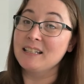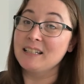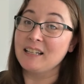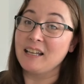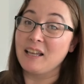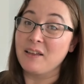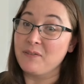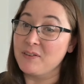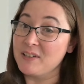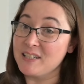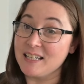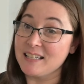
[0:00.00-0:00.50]

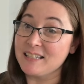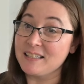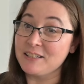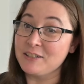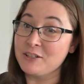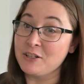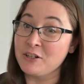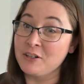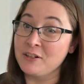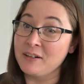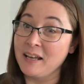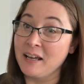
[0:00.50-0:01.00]
If it doesn't
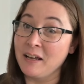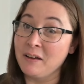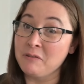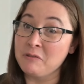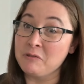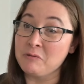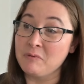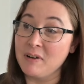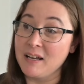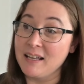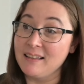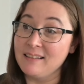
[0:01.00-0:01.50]
turn
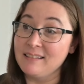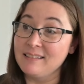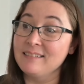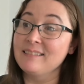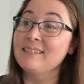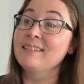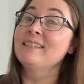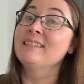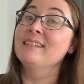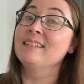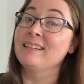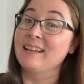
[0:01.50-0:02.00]
out, well,
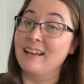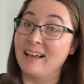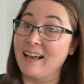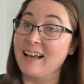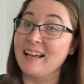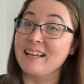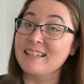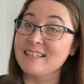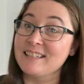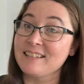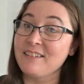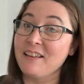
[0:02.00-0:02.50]

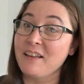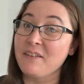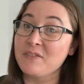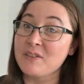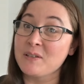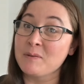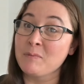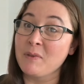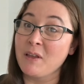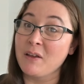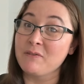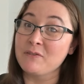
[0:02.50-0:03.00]
I still have
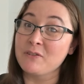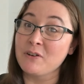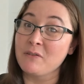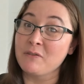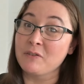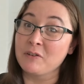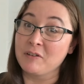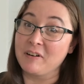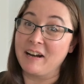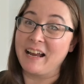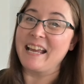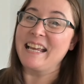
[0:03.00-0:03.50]
some
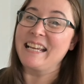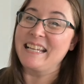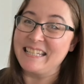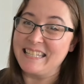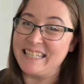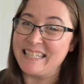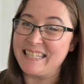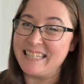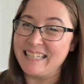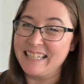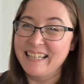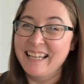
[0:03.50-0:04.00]
leftover
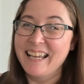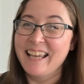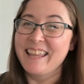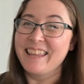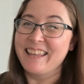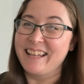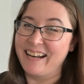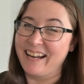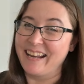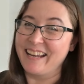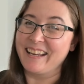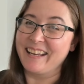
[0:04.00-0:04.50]
rice
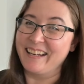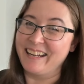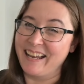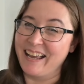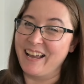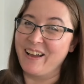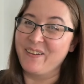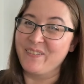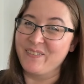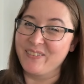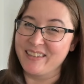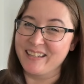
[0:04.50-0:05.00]
that I can
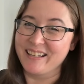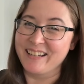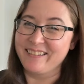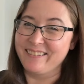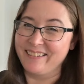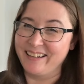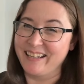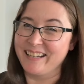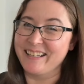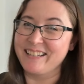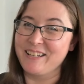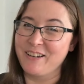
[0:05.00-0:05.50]
have the
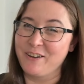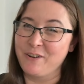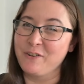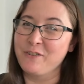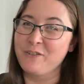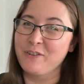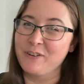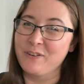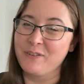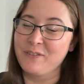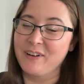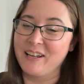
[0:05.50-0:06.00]
Greek
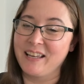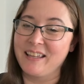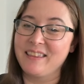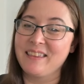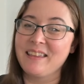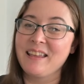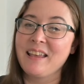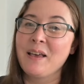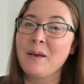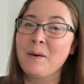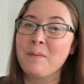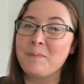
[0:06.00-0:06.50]
tofu with.
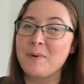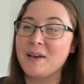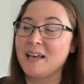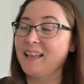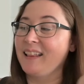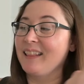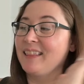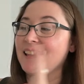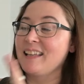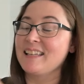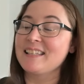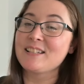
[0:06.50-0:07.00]
But
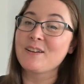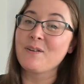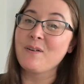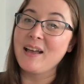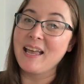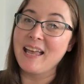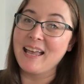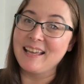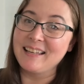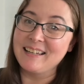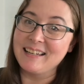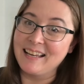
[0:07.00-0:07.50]
let's go
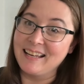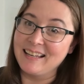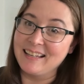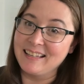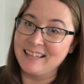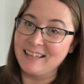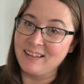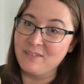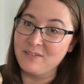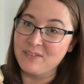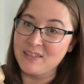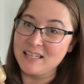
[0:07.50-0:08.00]
ahead and
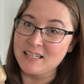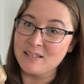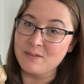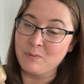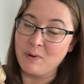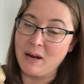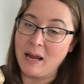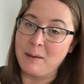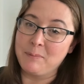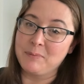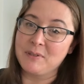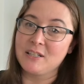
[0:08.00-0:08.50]
give these
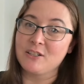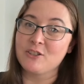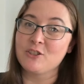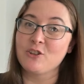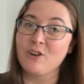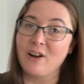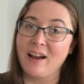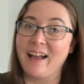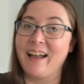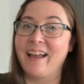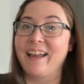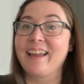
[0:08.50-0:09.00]
wraps a
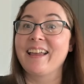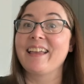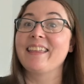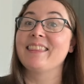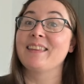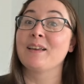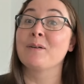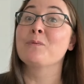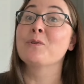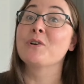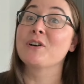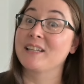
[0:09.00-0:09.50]
try, and
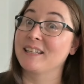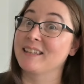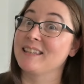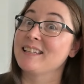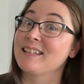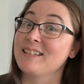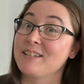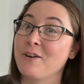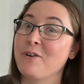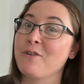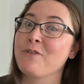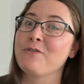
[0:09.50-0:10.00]
then we'll get the
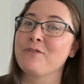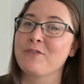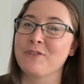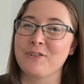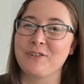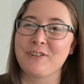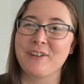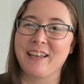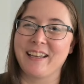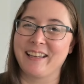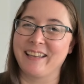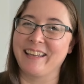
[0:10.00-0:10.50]
tofu
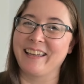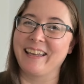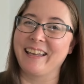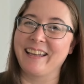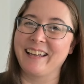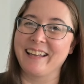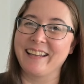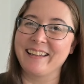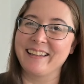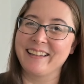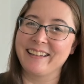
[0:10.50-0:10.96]
cooking.